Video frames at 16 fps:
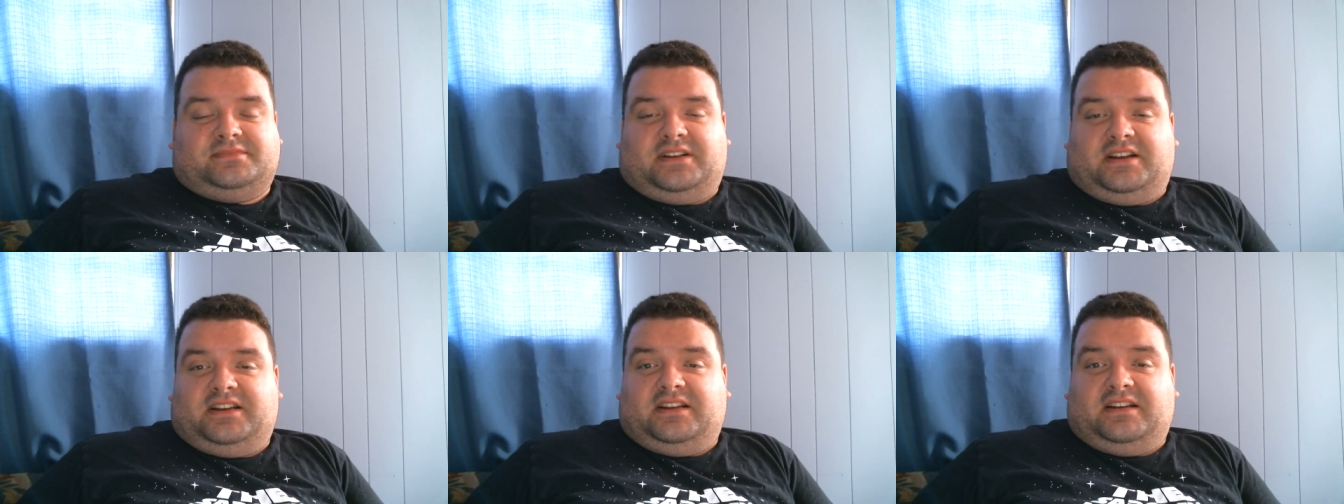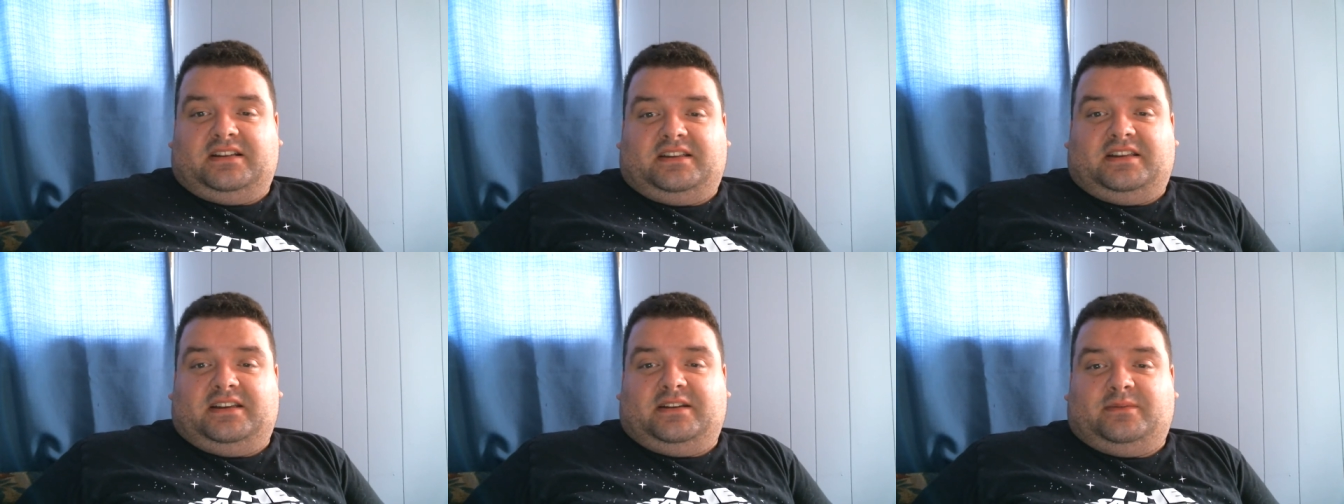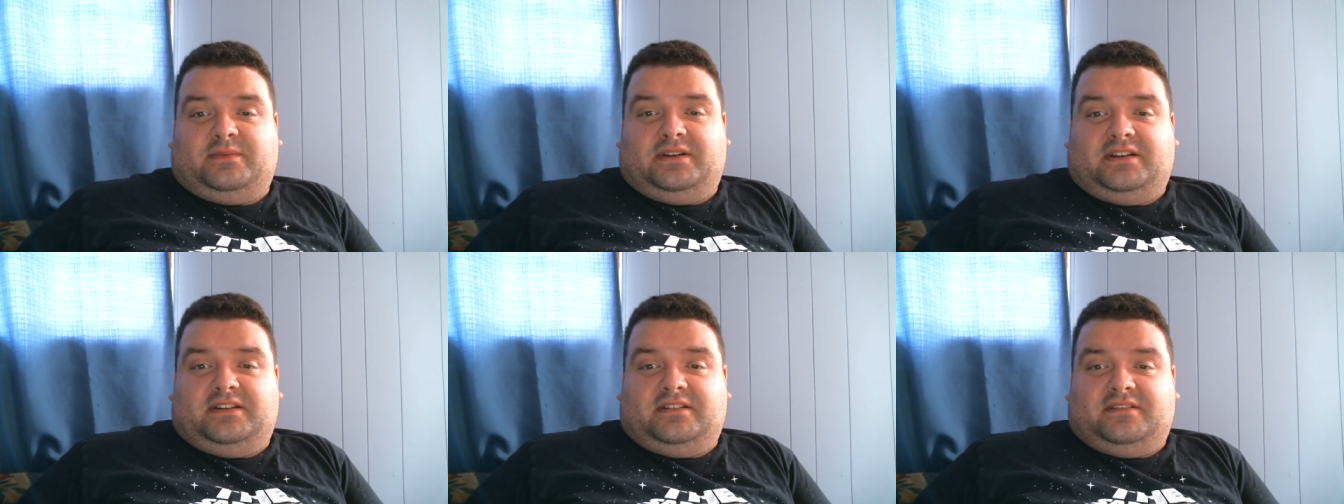I, I can't
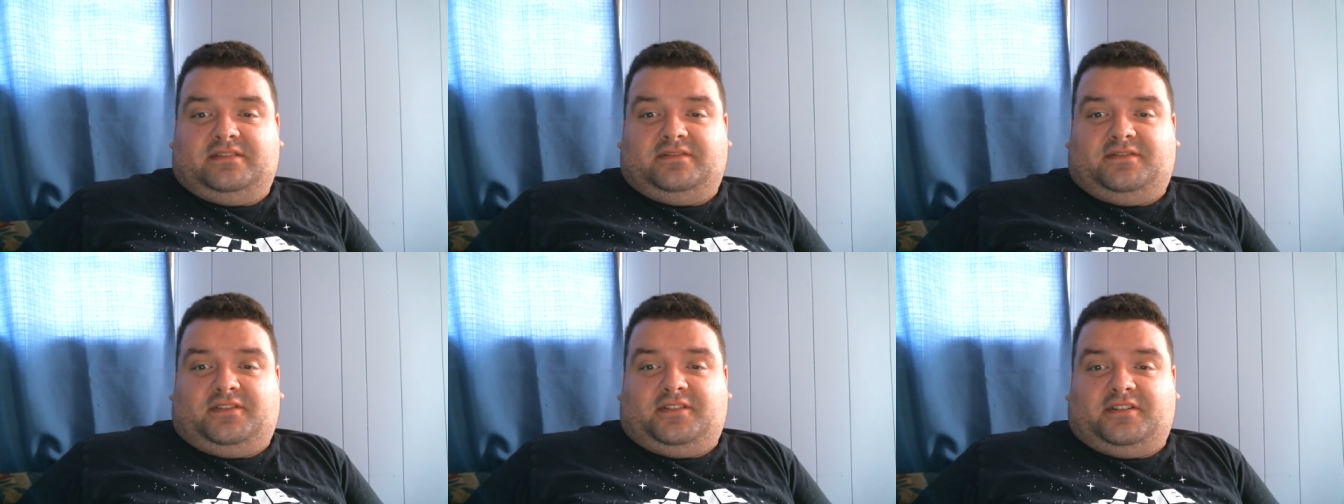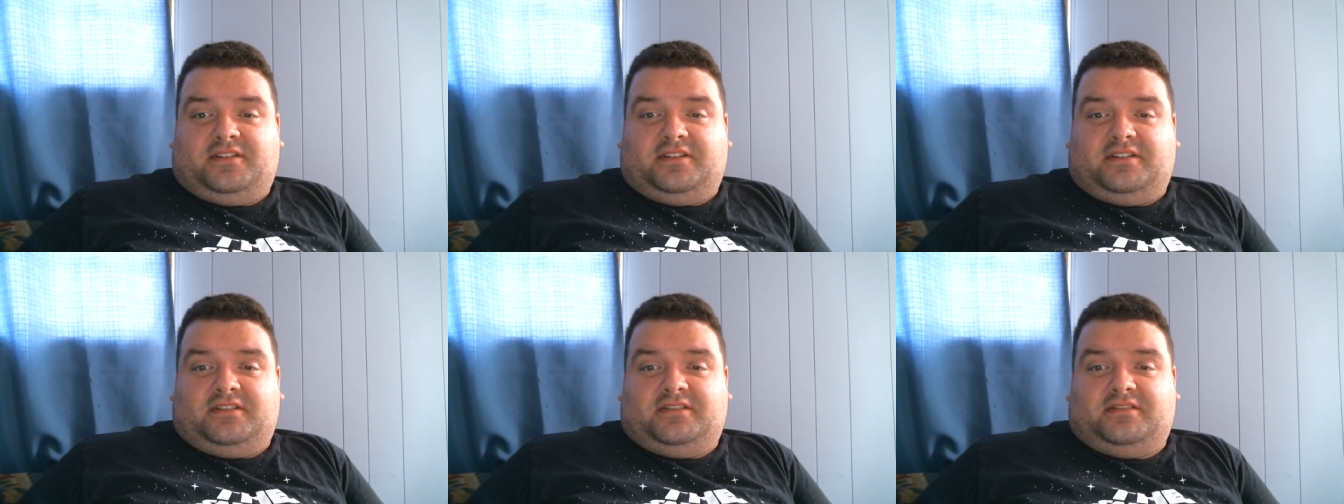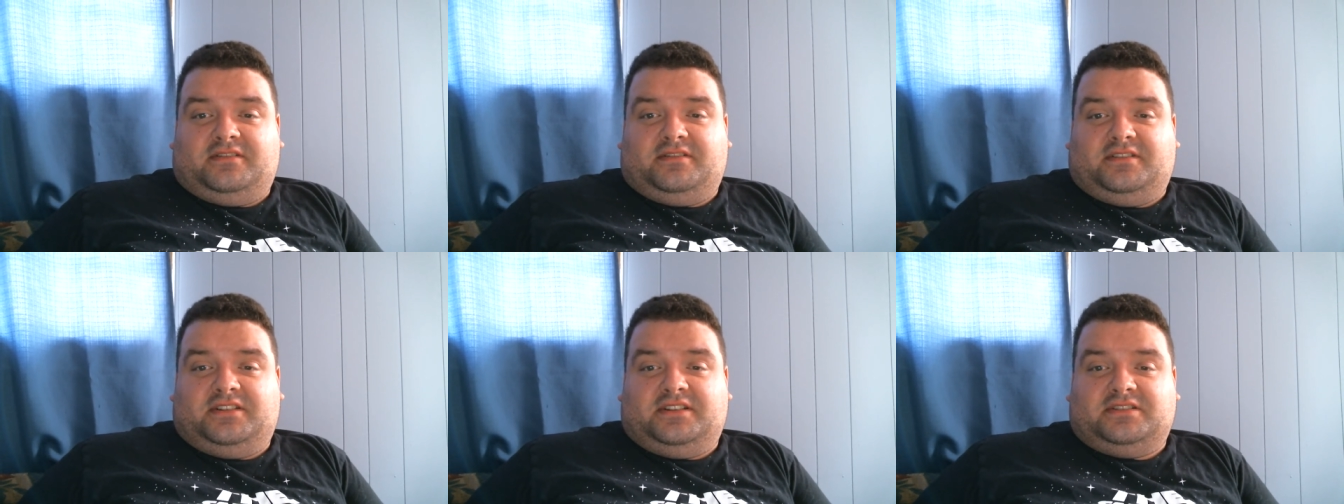wait for
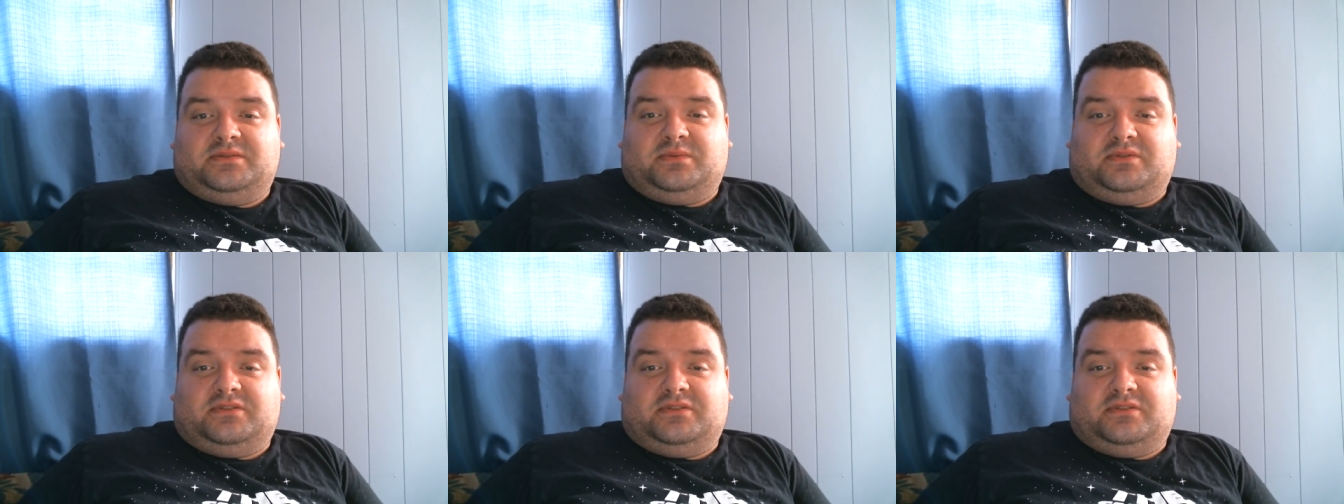this